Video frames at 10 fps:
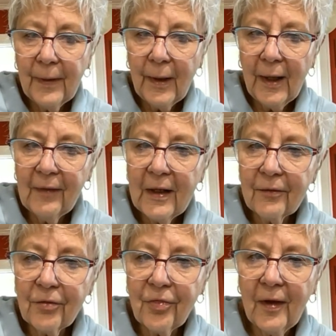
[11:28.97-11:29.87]
And the
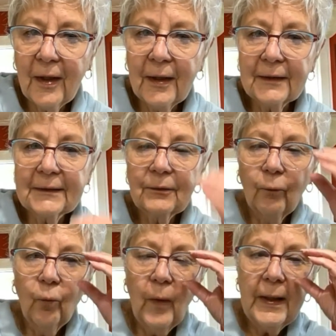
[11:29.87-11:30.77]
other thing is,
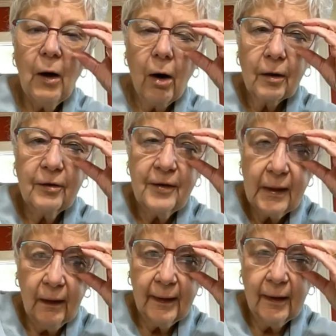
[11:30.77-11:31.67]
we are
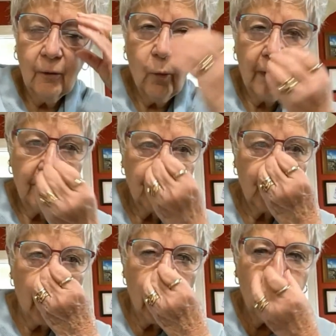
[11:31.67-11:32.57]
dealing with
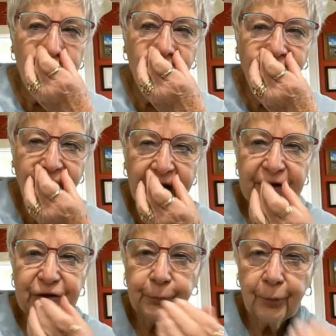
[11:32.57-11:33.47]

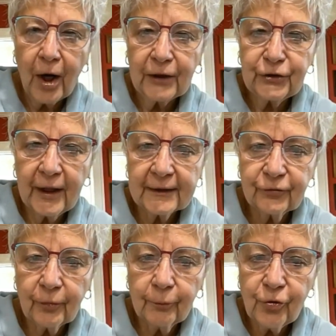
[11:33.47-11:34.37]
unfinished projects
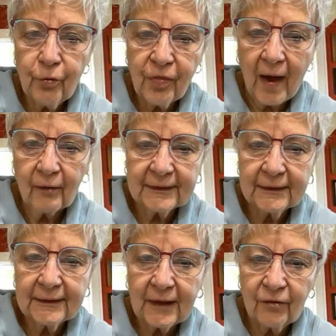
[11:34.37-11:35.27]
from
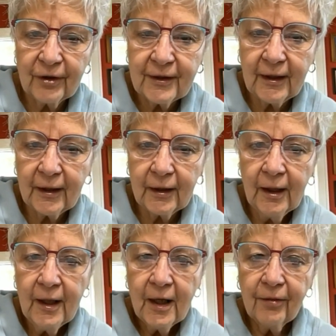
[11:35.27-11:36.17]
2017
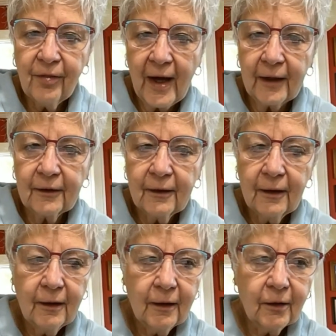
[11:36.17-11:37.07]
that
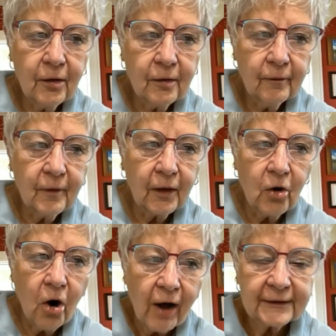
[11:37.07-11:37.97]
the
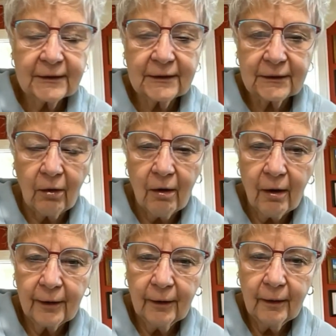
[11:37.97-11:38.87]
costs
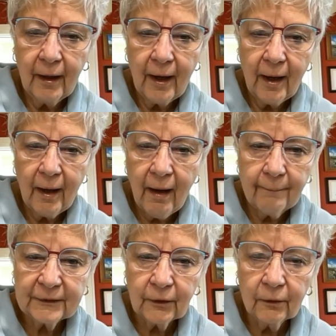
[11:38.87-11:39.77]
on
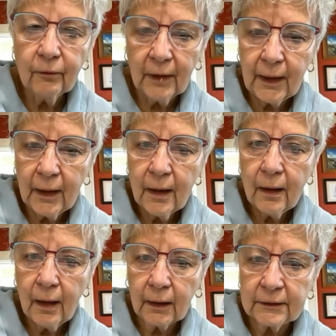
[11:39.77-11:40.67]
absolutely
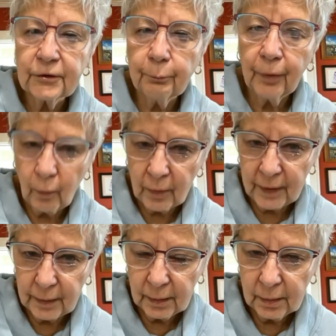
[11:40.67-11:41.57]
exploded.